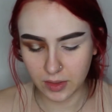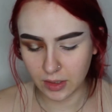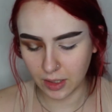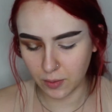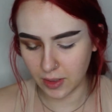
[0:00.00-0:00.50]

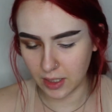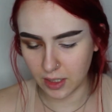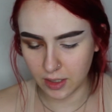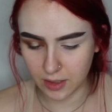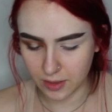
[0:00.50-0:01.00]
liquid
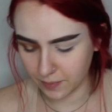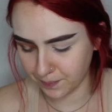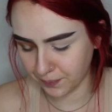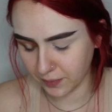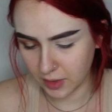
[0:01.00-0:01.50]

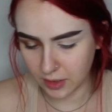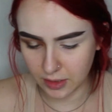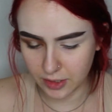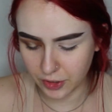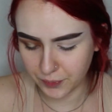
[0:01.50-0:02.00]

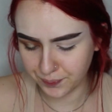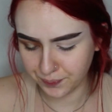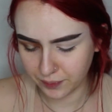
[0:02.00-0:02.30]
glitter